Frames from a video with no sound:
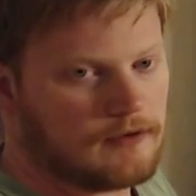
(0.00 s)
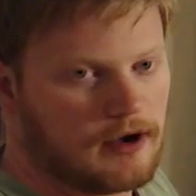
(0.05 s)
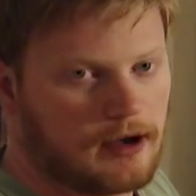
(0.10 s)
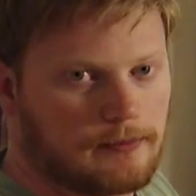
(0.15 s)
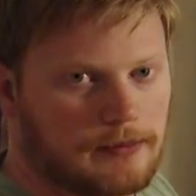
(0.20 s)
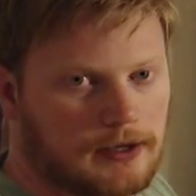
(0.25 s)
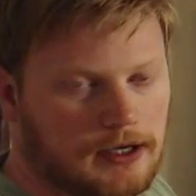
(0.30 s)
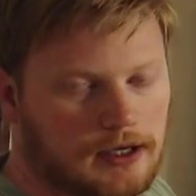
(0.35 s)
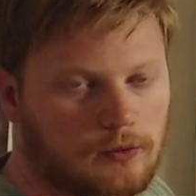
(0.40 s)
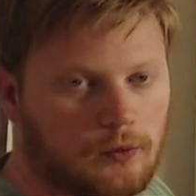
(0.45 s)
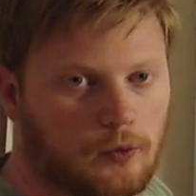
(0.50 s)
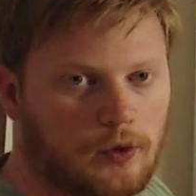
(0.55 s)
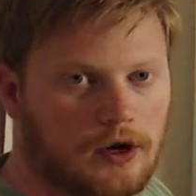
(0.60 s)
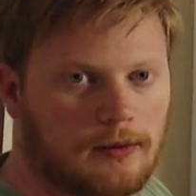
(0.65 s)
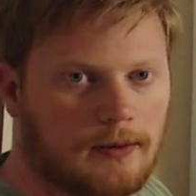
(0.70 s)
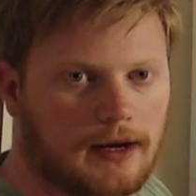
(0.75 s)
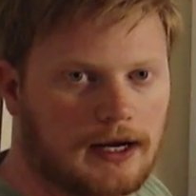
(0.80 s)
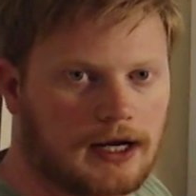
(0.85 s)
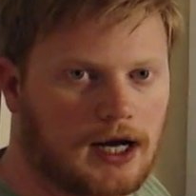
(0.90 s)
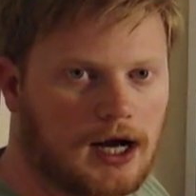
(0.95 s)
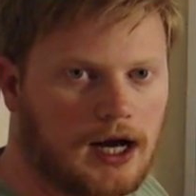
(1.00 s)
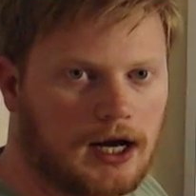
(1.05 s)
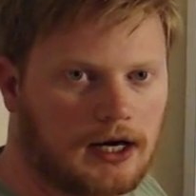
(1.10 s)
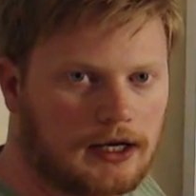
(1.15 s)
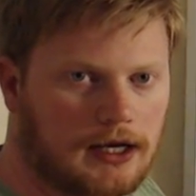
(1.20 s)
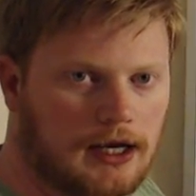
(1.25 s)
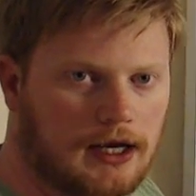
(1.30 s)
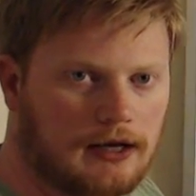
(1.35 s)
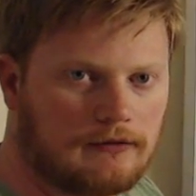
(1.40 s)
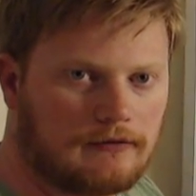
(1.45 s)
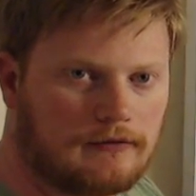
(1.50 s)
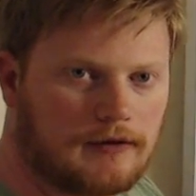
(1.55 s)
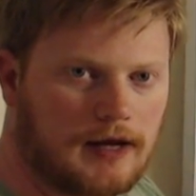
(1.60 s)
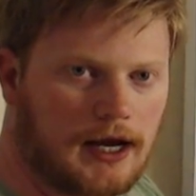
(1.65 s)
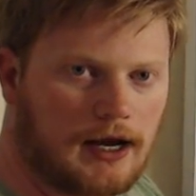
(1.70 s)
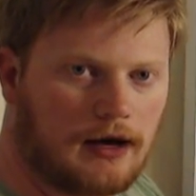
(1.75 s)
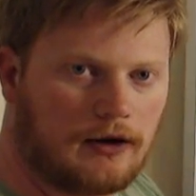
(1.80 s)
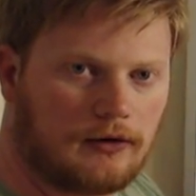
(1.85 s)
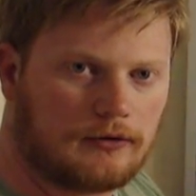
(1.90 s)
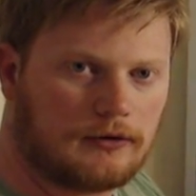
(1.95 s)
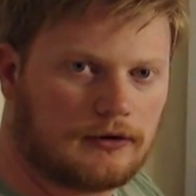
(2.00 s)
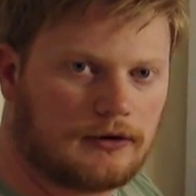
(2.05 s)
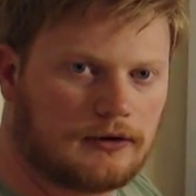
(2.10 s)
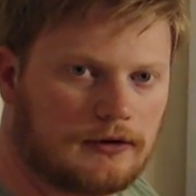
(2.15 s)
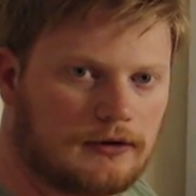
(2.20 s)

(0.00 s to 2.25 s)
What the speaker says: up and where am I concave down?